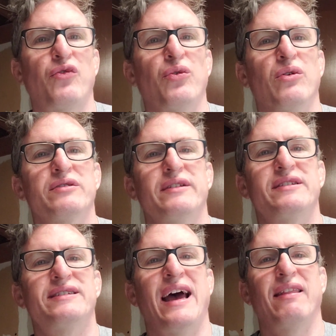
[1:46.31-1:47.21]
rules and
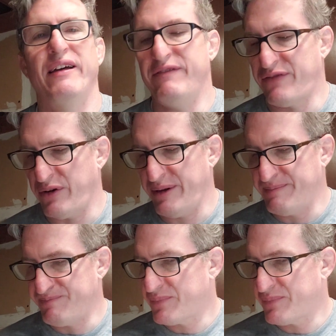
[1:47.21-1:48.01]
stat line free.